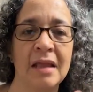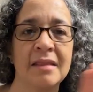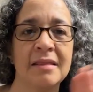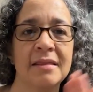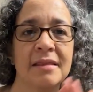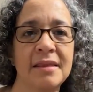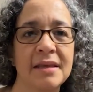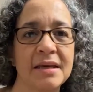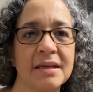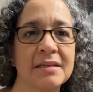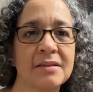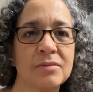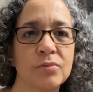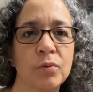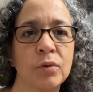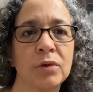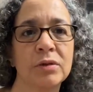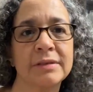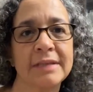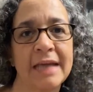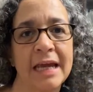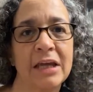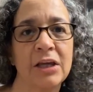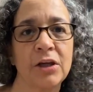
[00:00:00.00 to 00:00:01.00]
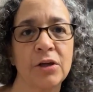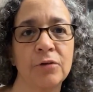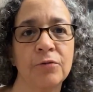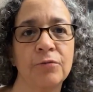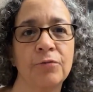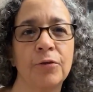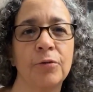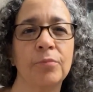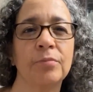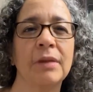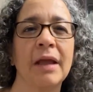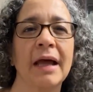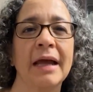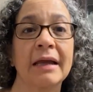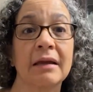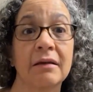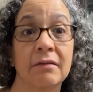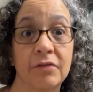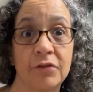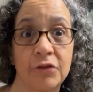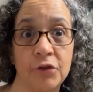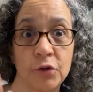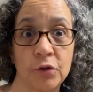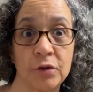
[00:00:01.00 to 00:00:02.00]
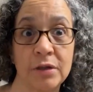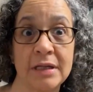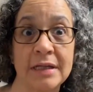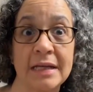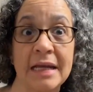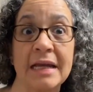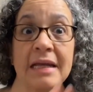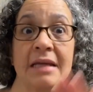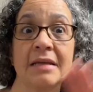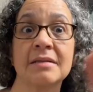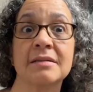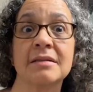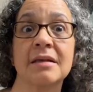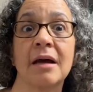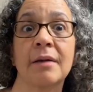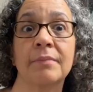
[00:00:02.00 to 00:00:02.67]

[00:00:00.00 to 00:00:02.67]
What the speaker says: This will take you from like 30 days